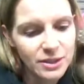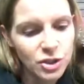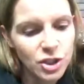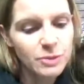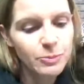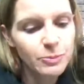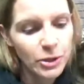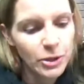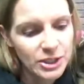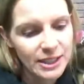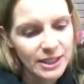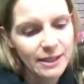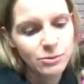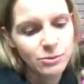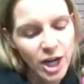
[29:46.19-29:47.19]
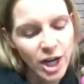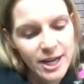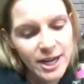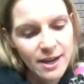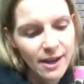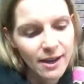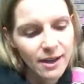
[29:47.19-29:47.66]
So just personally, I'm trying to
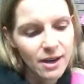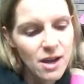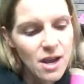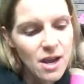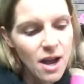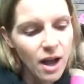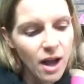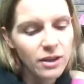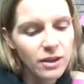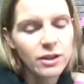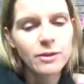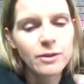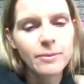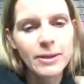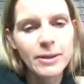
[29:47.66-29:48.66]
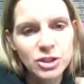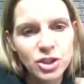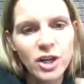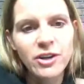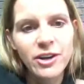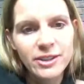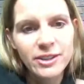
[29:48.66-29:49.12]
get a little bit
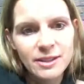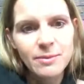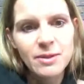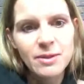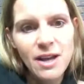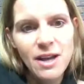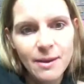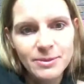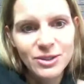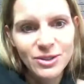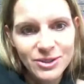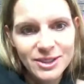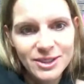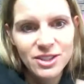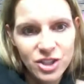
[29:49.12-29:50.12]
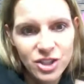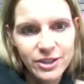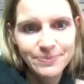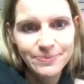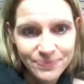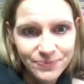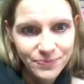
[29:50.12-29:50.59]
stronger in some of the obstacles this
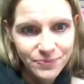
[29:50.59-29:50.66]
year.